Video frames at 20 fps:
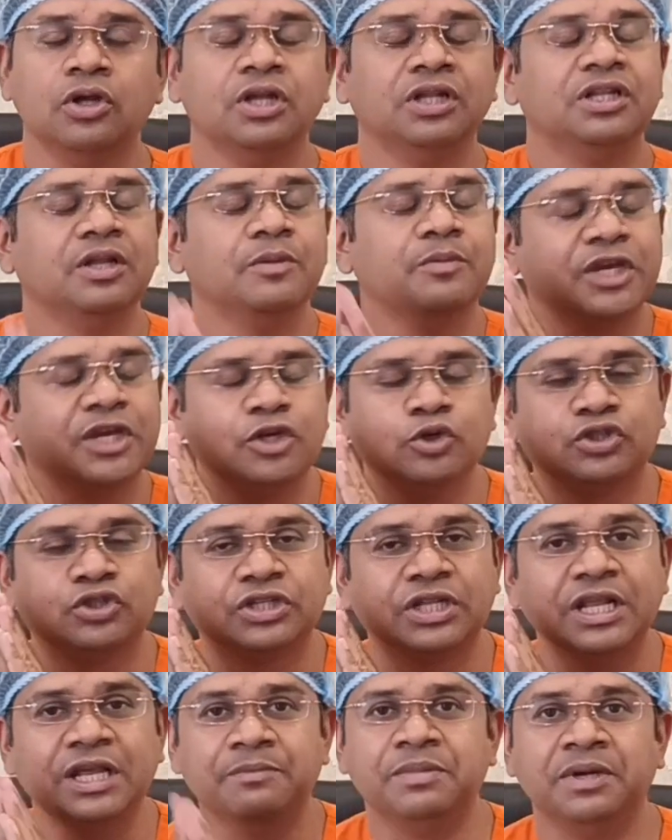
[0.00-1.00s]
they make you
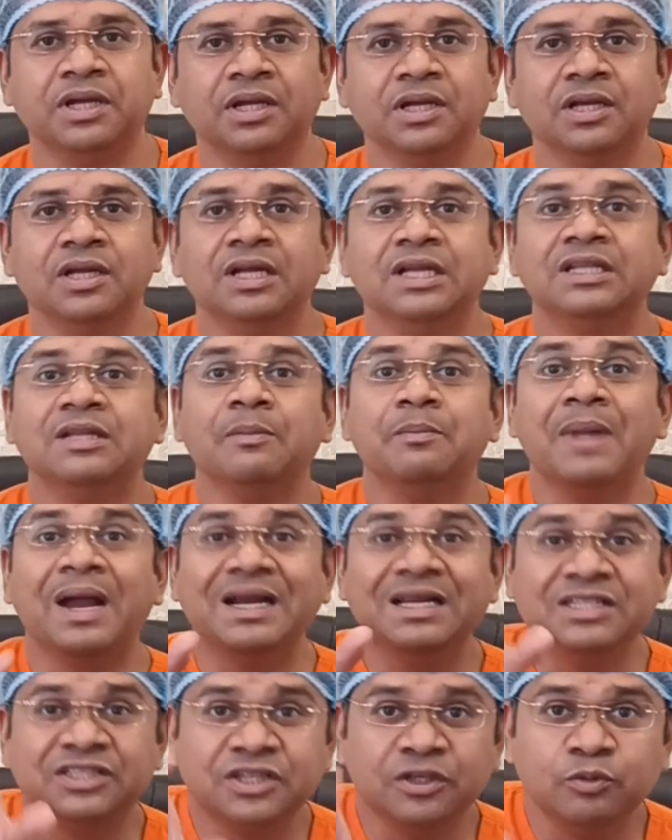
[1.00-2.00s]
sleep, the
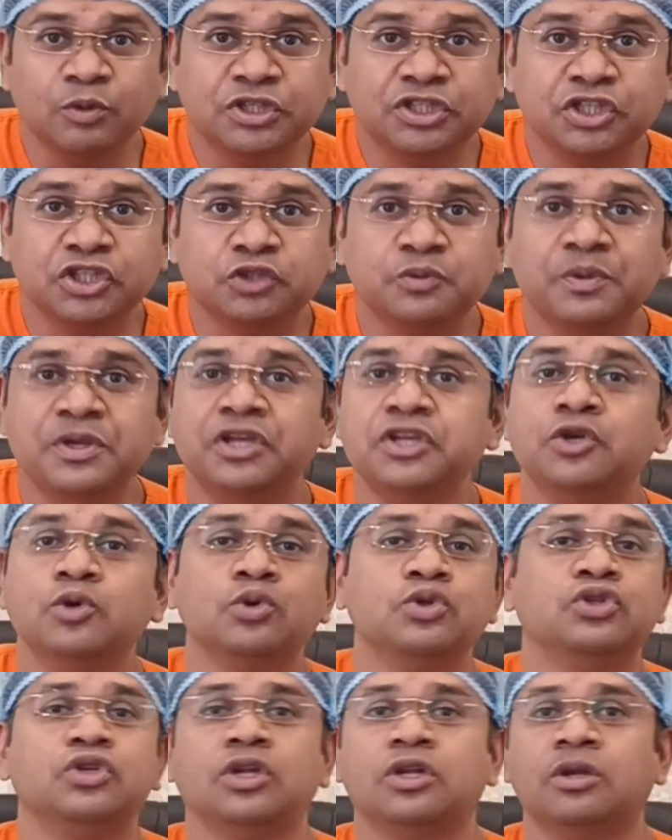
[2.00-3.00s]
medicine which is being
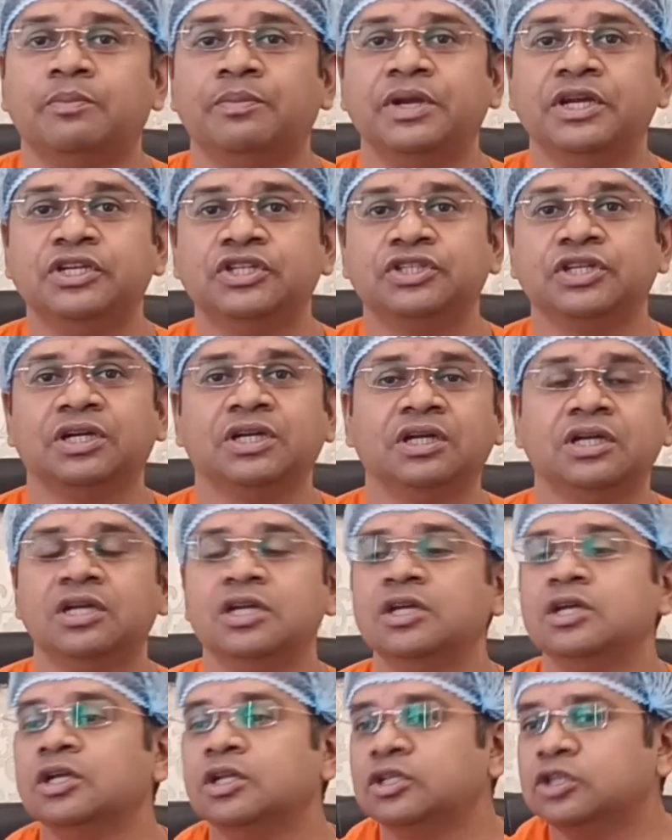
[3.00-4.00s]
used on a patient,
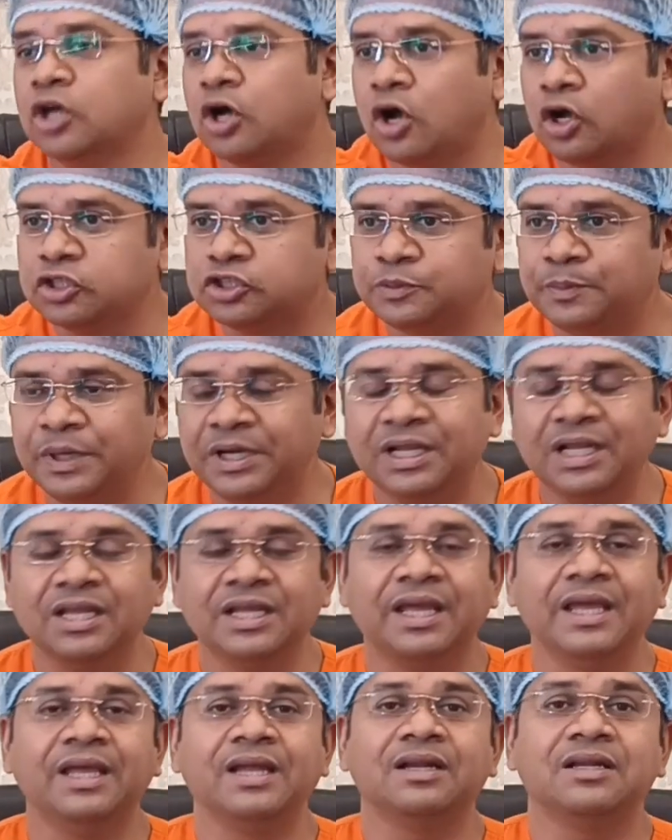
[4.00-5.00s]
the hospital
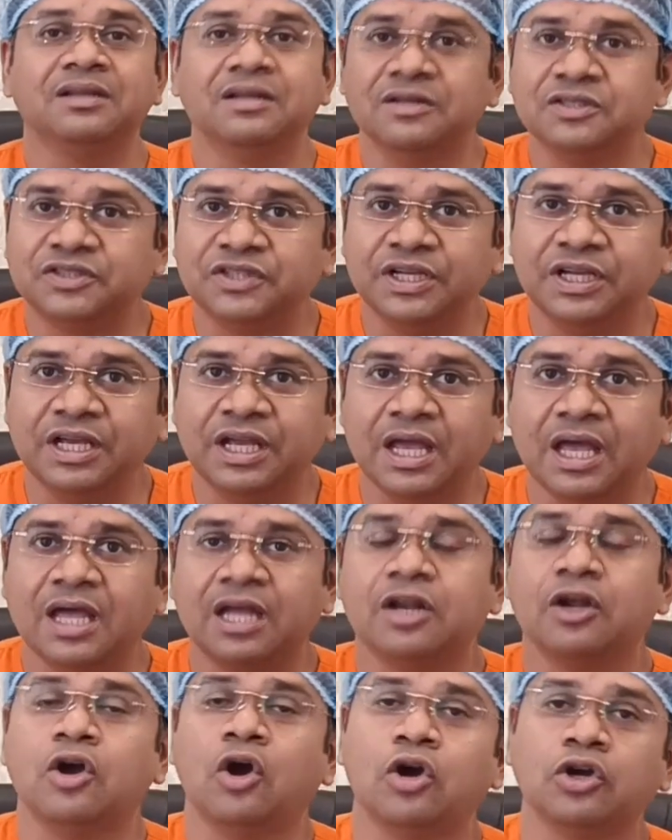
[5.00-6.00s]
care, nursing
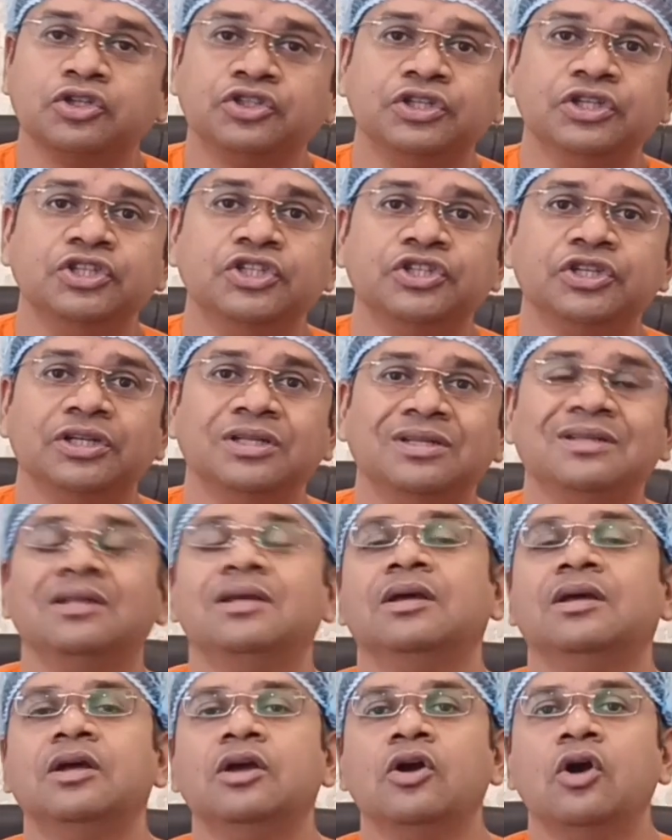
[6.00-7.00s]
care, oxygen,
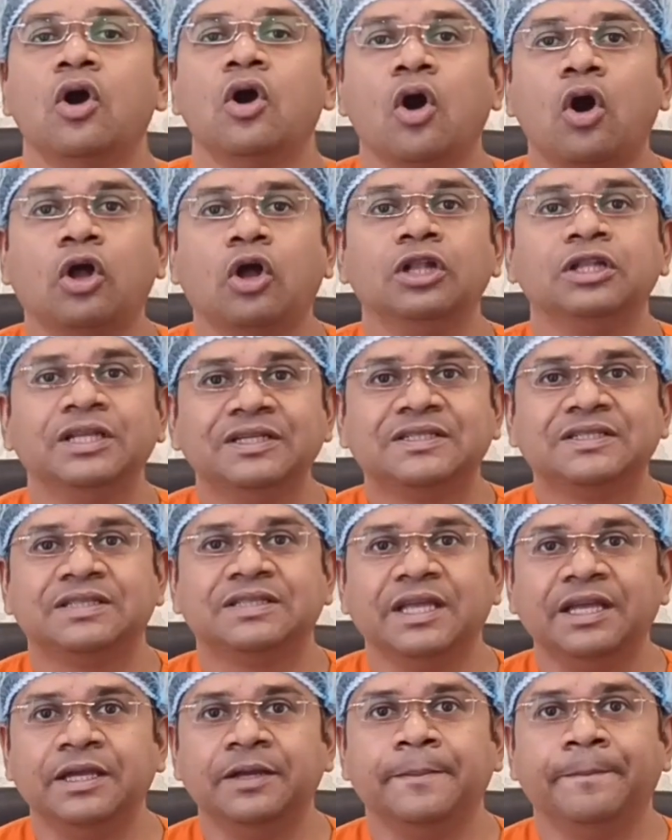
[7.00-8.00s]
all this
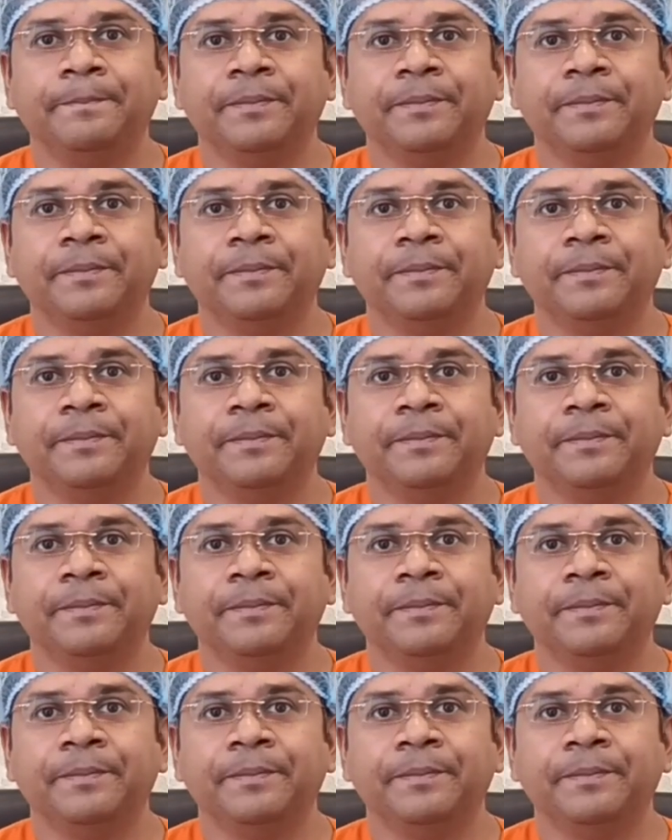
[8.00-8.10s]
thing.